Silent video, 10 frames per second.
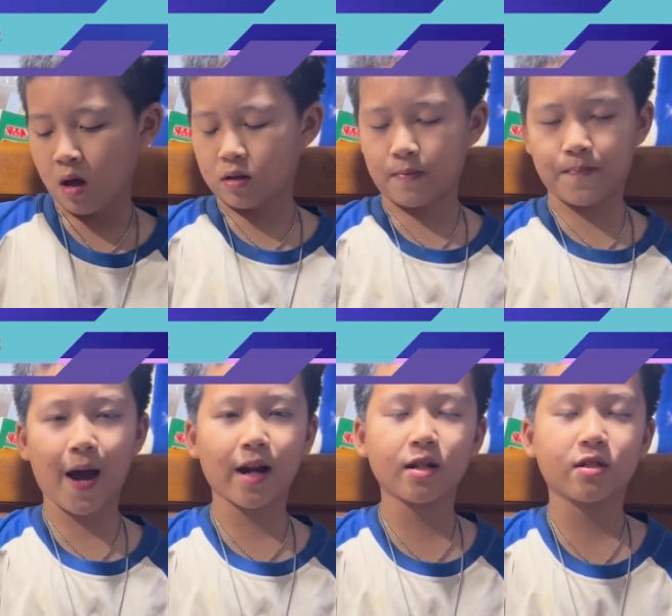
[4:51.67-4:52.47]
the
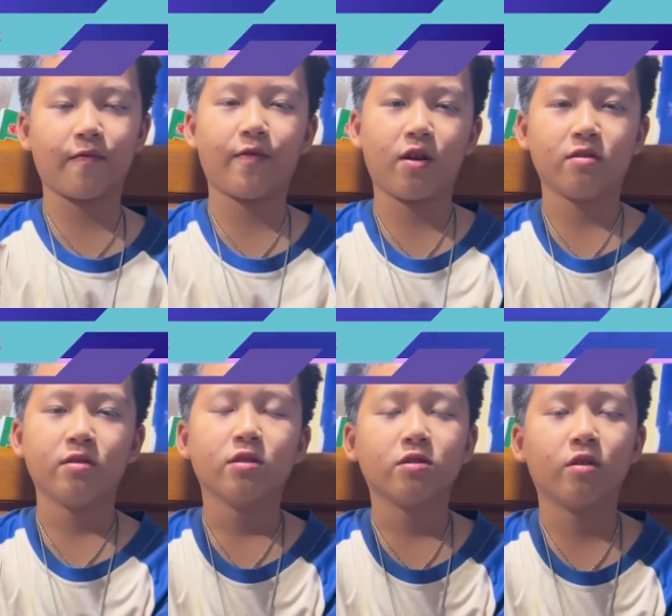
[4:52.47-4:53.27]
patterns of Earth.
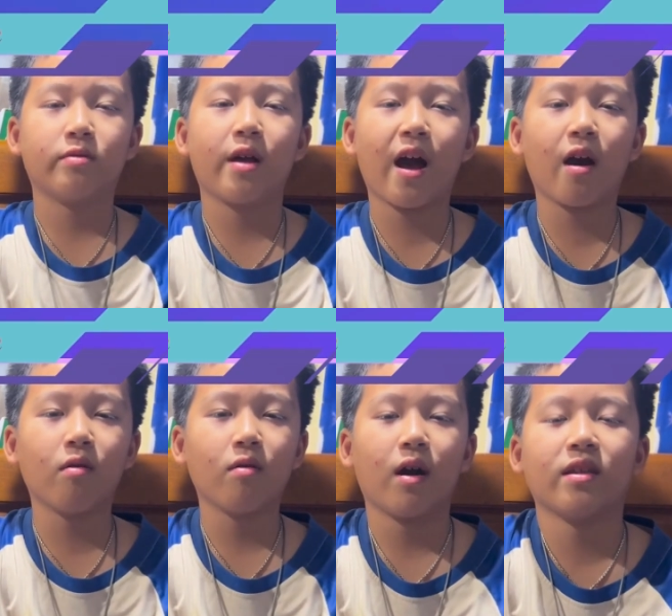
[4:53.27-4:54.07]
So
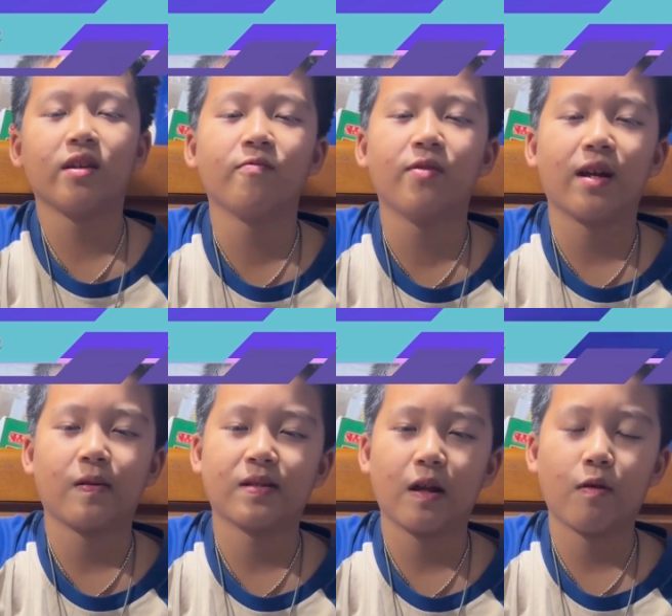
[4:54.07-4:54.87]
now I think we have to
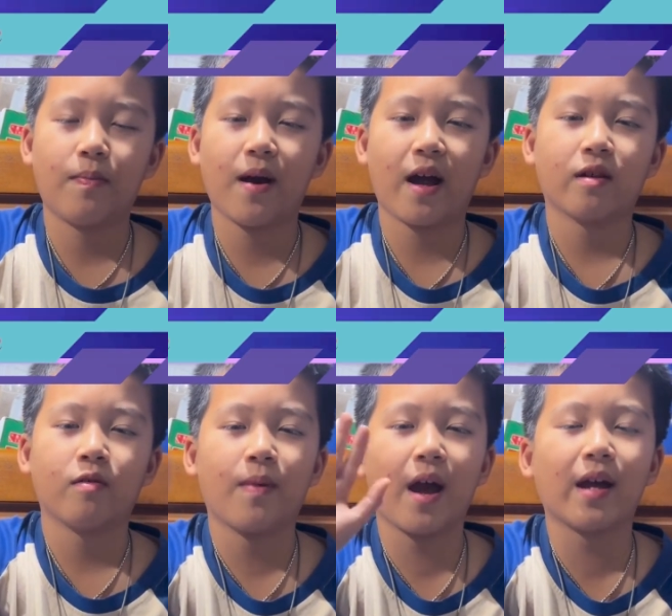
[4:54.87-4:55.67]
say goodbye.
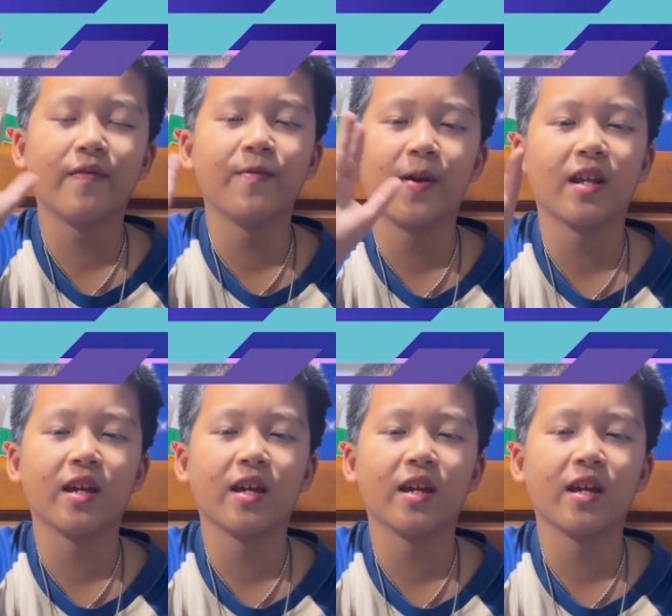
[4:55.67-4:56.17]
Goodbye everybody.